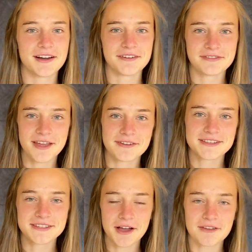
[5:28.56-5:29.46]
favorite
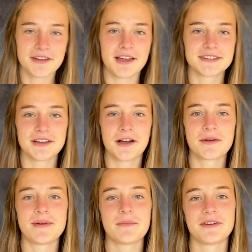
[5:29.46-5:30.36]
Saucon Valley soccer
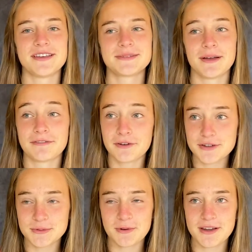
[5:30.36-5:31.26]
memories. My
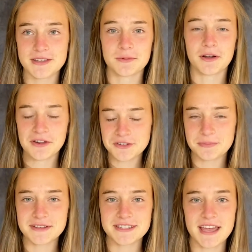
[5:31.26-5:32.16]
first one is
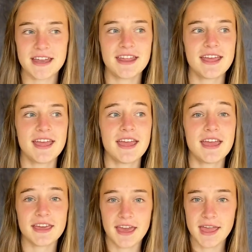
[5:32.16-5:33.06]
100%
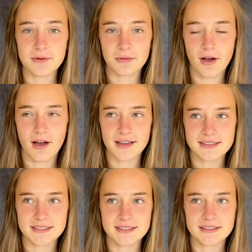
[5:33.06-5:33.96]
Kate
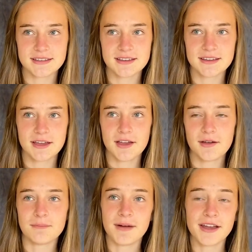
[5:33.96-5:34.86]
Ross.
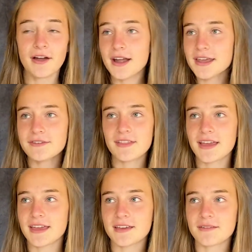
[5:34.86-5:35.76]

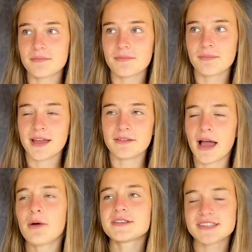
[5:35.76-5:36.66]
I
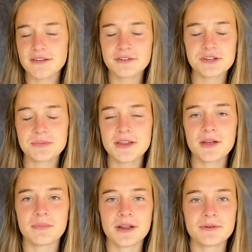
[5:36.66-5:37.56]
would say freshman year,
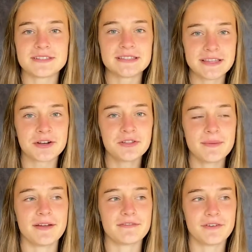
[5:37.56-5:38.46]
but it was literally
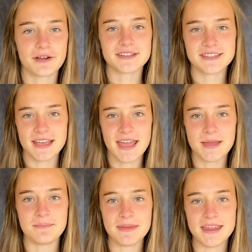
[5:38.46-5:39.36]
my first day
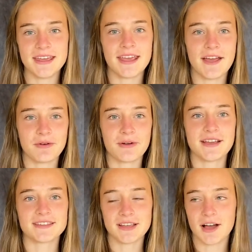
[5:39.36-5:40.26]
meeting everyone
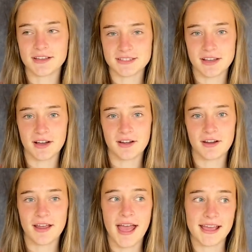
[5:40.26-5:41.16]
at Saucon
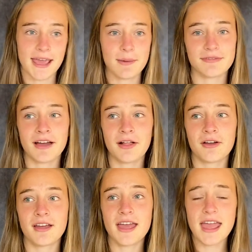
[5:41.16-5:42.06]
Soccer at Camp
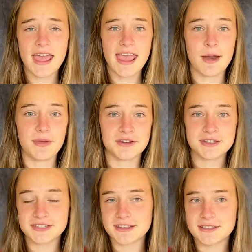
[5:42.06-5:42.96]
Fowler. And we
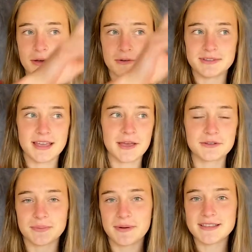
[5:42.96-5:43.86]
just did those hill
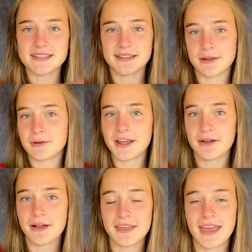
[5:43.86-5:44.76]
sprints and like running
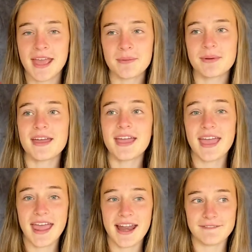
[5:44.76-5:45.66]
around the camp.
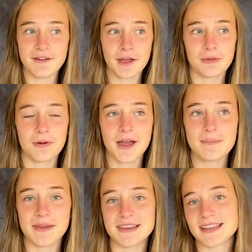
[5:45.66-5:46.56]
And I felt like throwing up
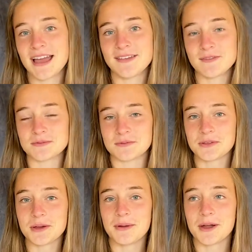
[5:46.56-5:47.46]
because I ate this
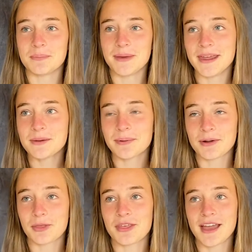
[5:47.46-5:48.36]
really weird peanut
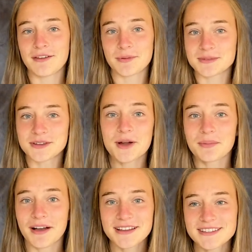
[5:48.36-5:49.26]
butter thing from
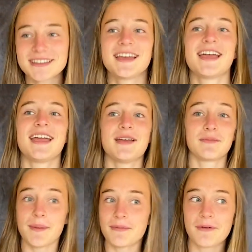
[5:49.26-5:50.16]
Starbucks
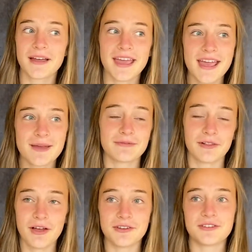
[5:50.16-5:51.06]
right before I came for
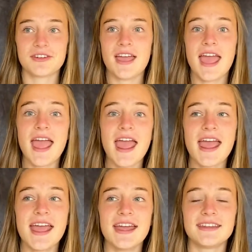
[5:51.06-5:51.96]
lunch.
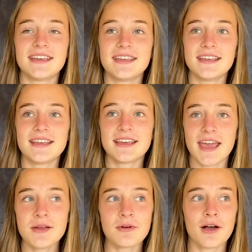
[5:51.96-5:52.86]
And
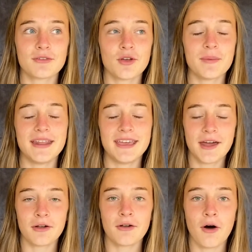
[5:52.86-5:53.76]
Kate Ross told me to
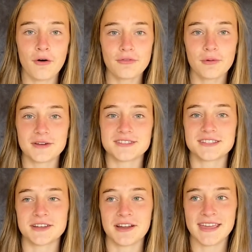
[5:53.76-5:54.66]
get on all fours and
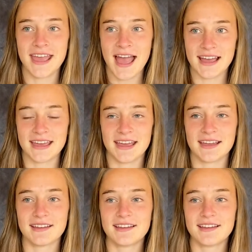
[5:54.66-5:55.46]
start yakking.